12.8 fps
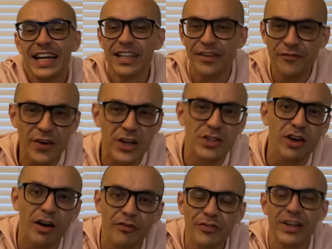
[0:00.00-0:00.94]
Fix
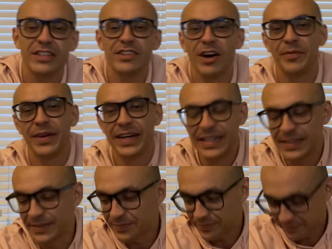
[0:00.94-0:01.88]
up, And
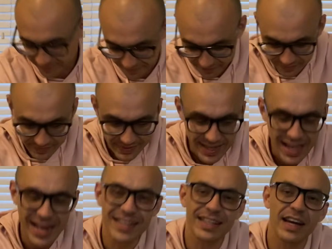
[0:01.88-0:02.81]

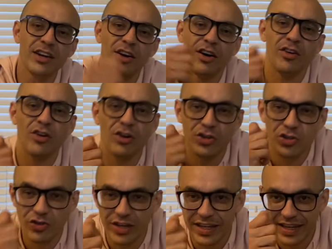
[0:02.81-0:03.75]
he's like, look, I've got a
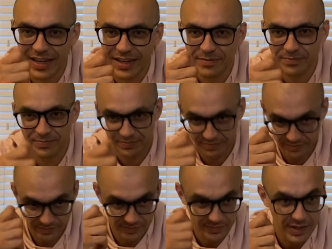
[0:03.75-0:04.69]
treat, But
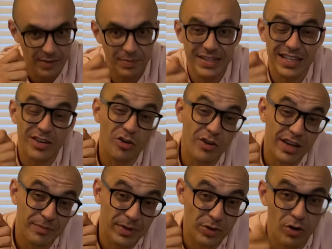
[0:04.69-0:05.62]
he's like, you got to give
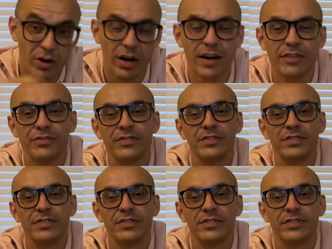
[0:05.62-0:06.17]
my dog half.